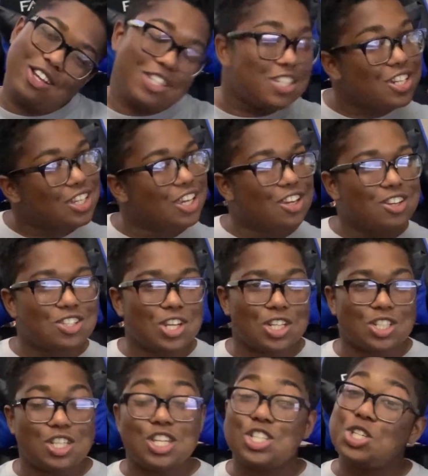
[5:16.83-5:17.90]
She did get good
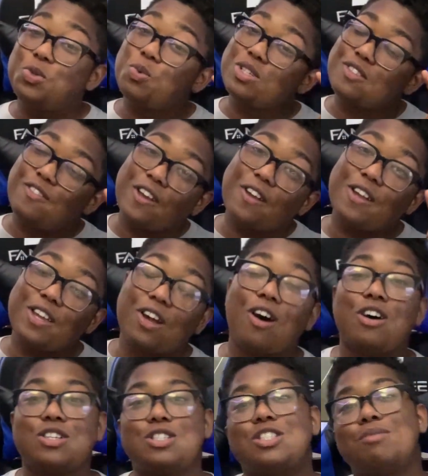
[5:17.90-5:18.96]
shots in, and she was very
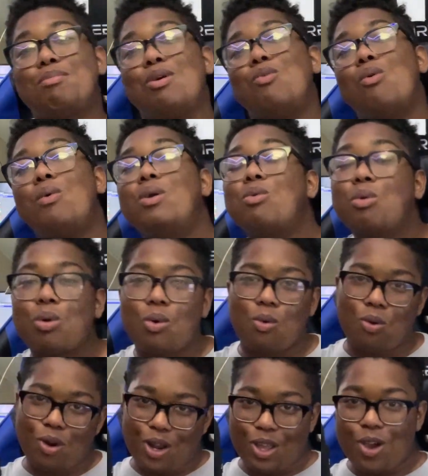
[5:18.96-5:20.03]
cautious about what we were
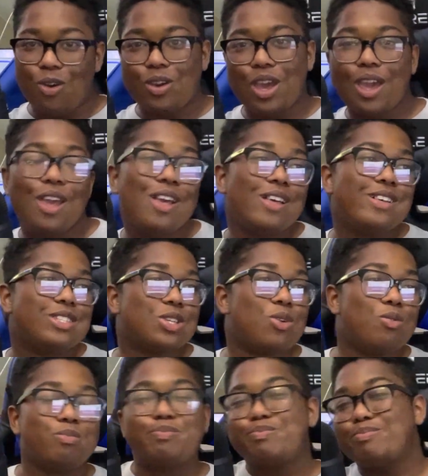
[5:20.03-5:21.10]
recording, okay?
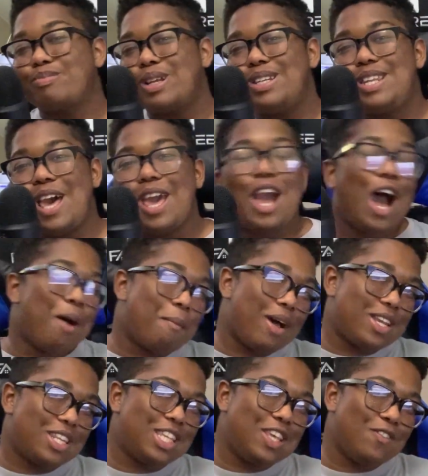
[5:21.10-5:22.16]
So, Day, I'm gonna
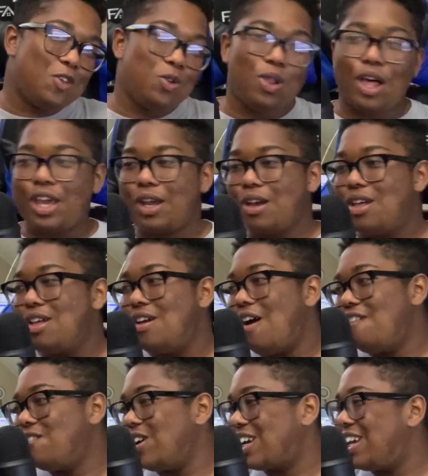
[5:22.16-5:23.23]
have to give you, like,
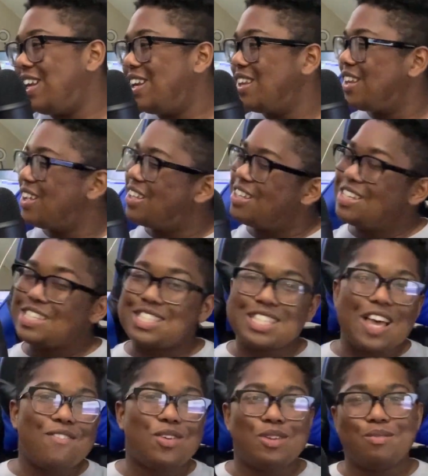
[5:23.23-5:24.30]
fucking
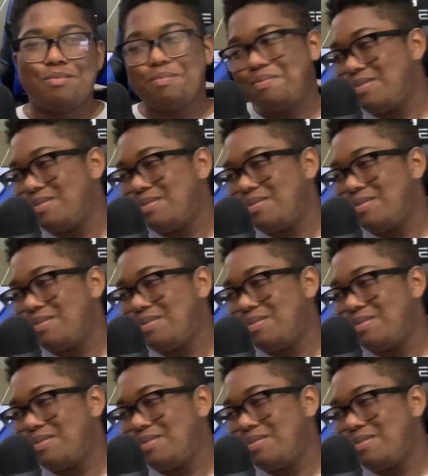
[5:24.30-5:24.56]
seven.